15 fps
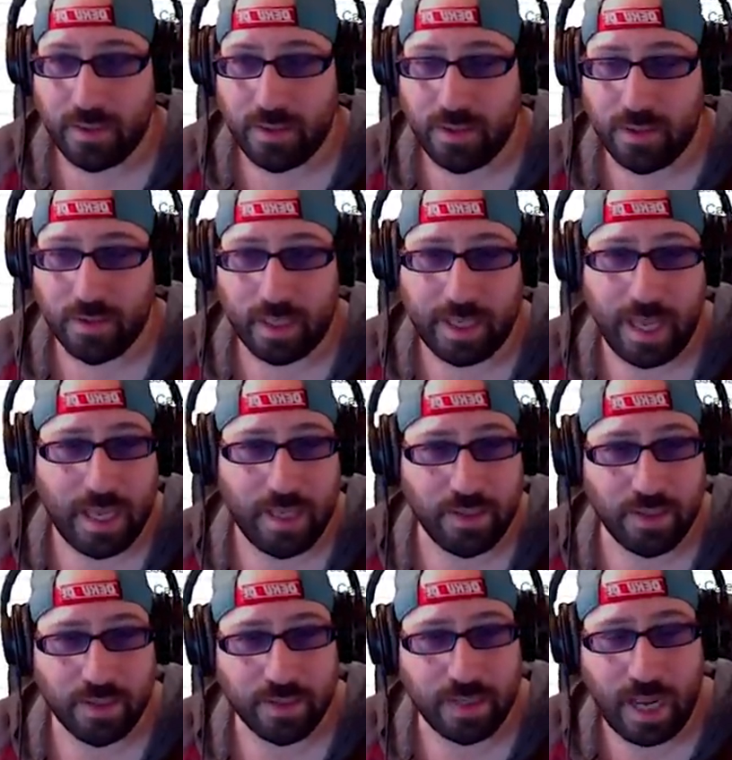you, again,
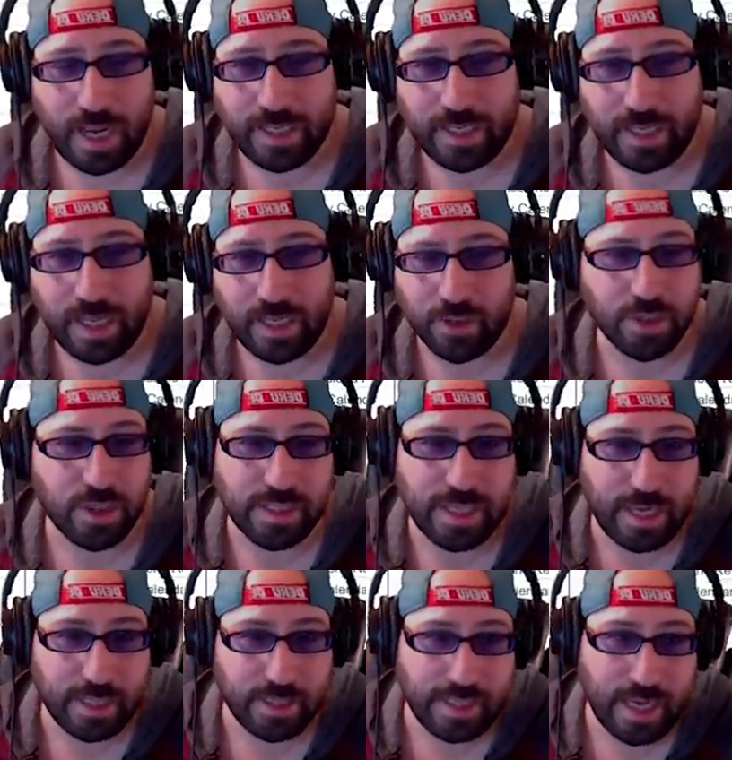you're not you're just
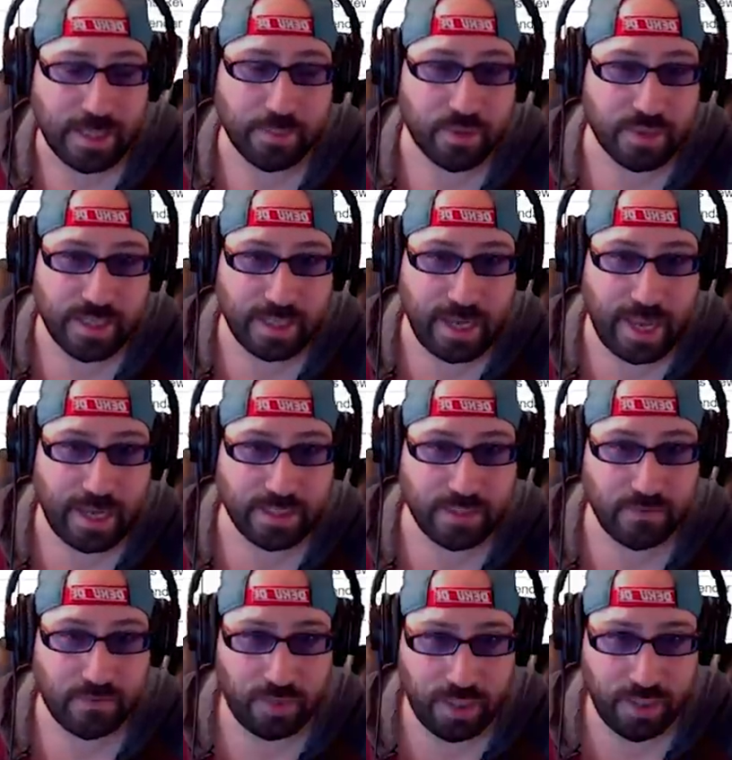getting 10%
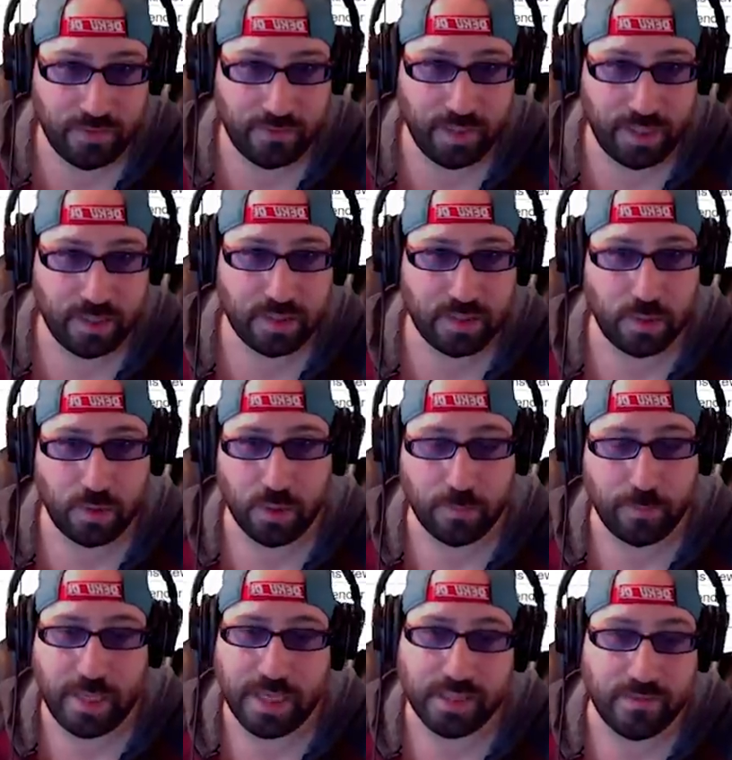active healing, so you're
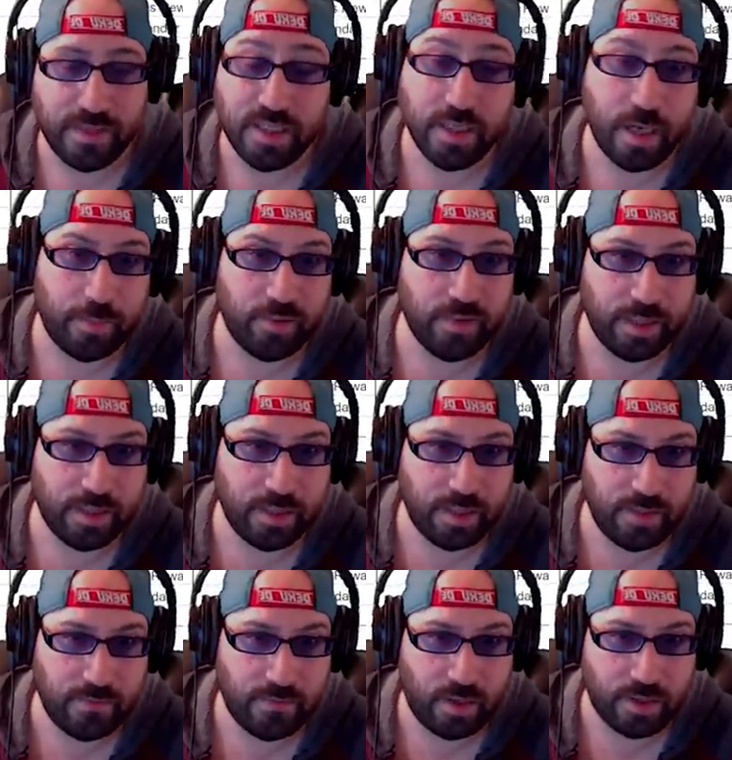basically doubling
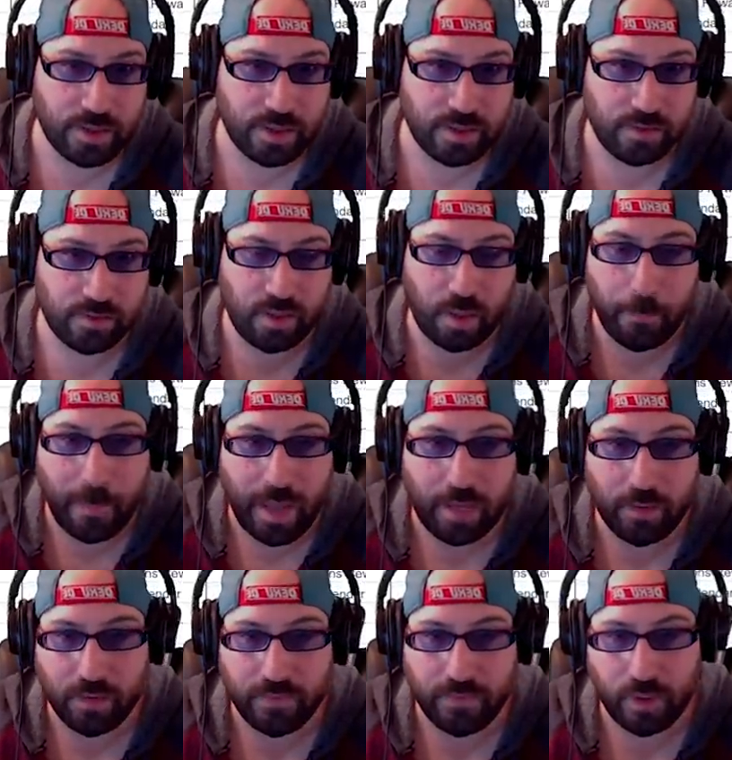the functional
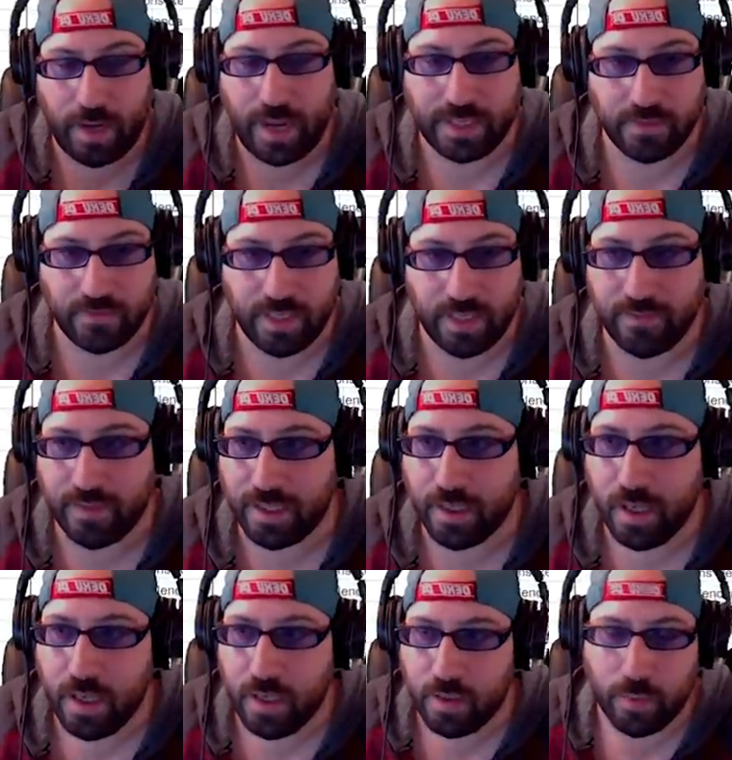amount of your active healing,
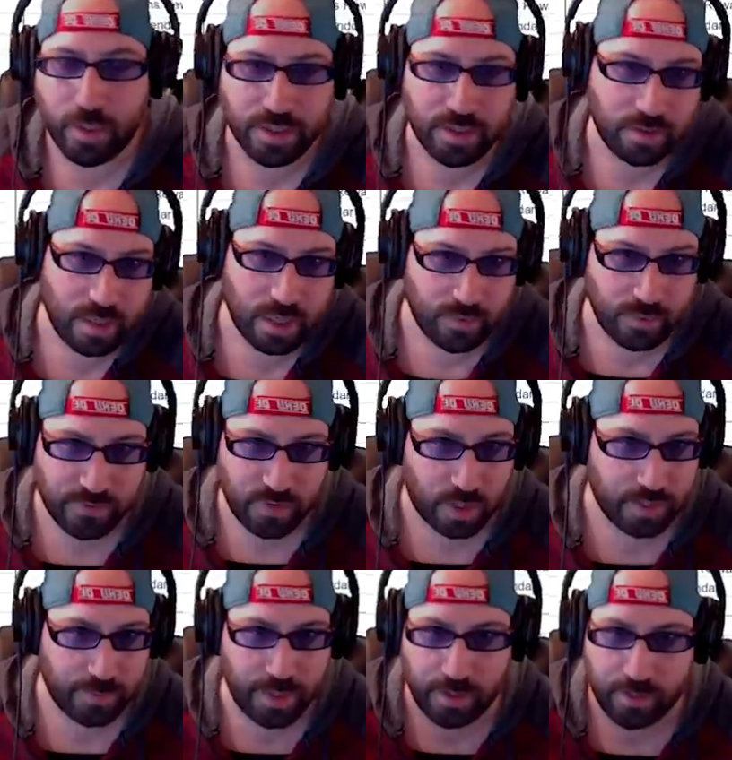which as we
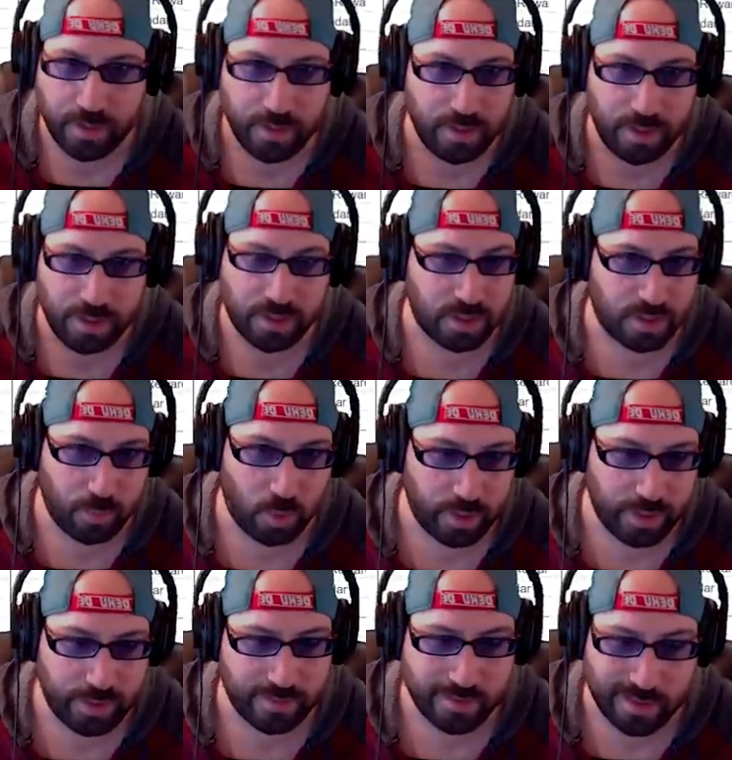talked about is just more
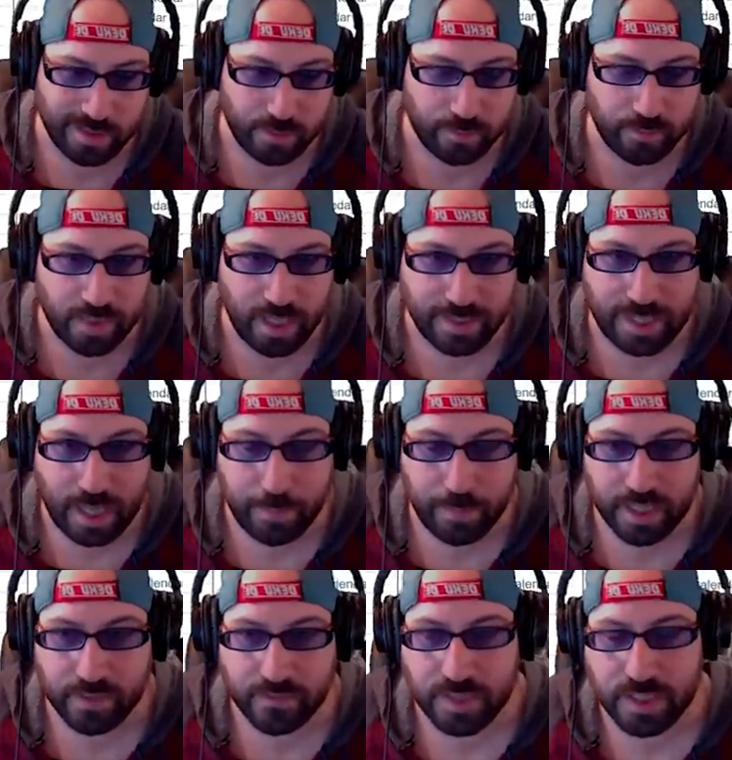heal, so not that
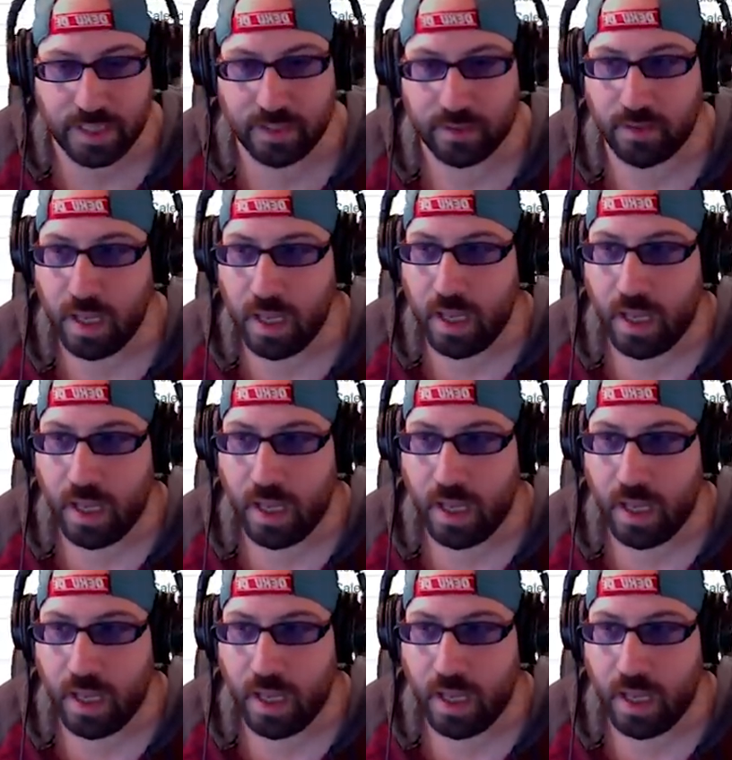big of a deal.